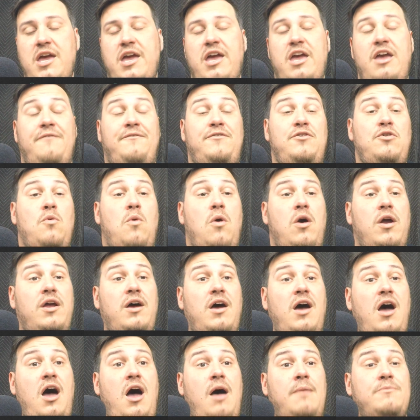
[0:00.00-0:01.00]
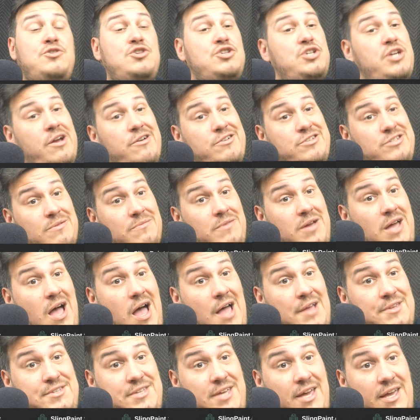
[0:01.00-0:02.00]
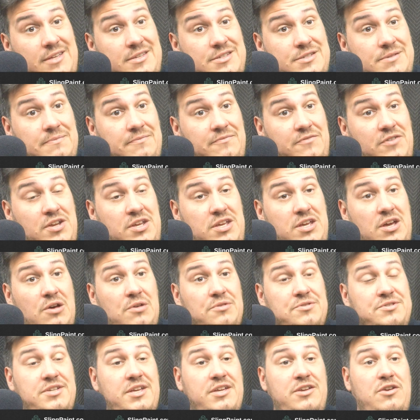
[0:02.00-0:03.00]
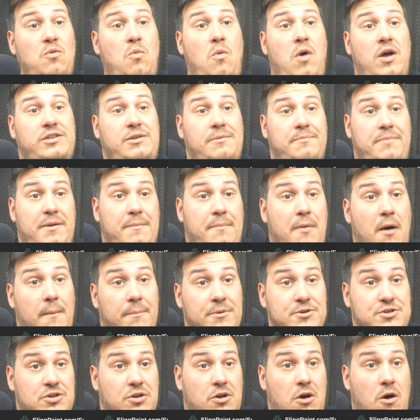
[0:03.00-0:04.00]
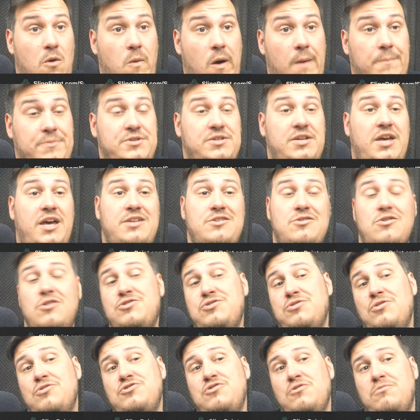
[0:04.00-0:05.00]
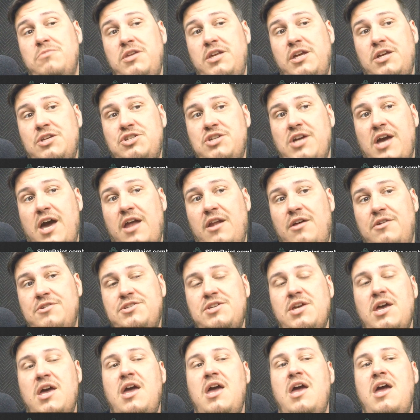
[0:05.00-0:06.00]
If you want to share some content, some videos that you want to be published on our website and our social media channels.